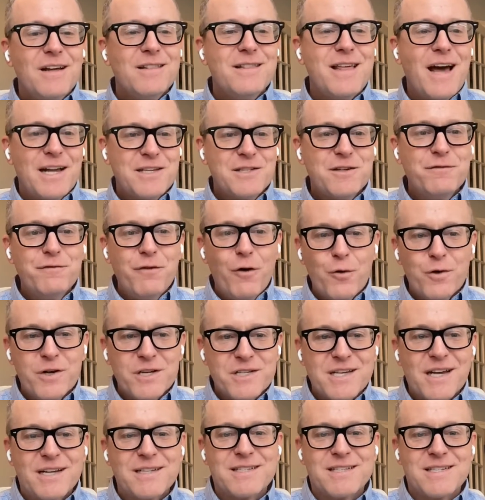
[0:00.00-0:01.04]
that's a
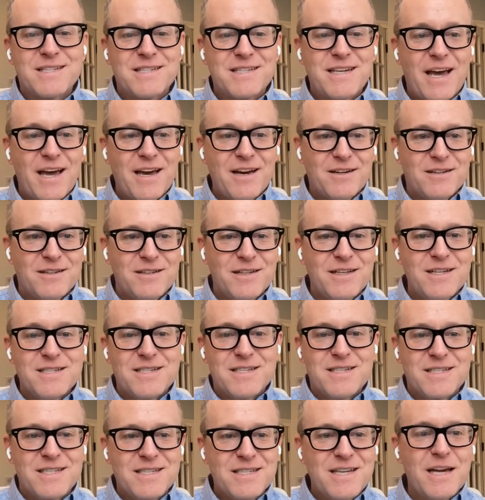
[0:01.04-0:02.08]
focus on scale and
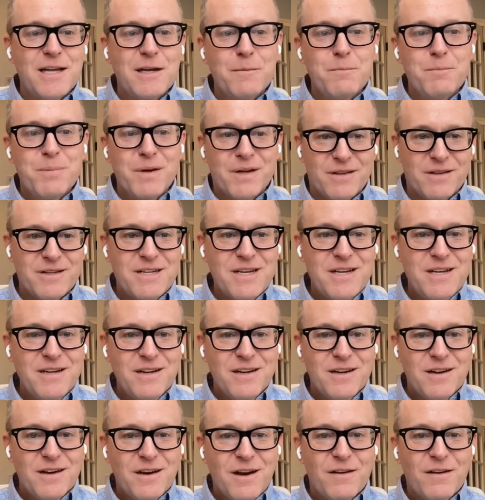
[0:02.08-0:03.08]
sustainability